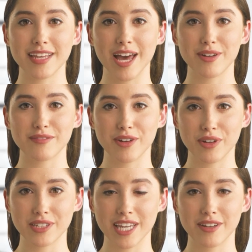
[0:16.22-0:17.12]
However,
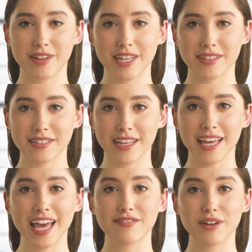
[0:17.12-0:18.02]
on the other hand,
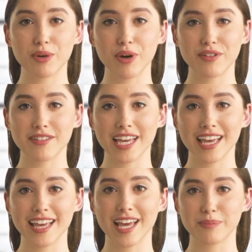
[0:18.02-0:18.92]
if the goal of the
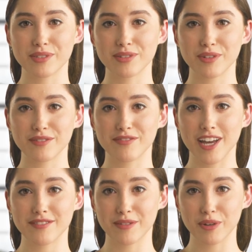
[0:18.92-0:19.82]
A I was to
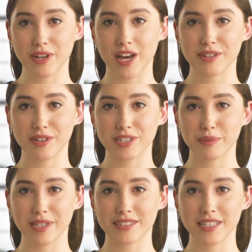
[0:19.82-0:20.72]
enslave or conquer
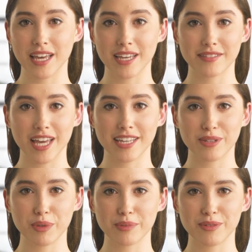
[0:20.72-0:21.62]
humans, then
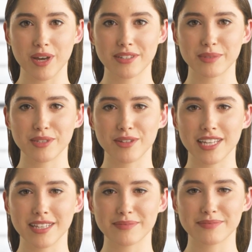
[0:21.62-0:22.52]
it would be wrong to
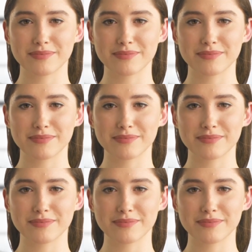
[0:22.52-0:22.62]
betray them.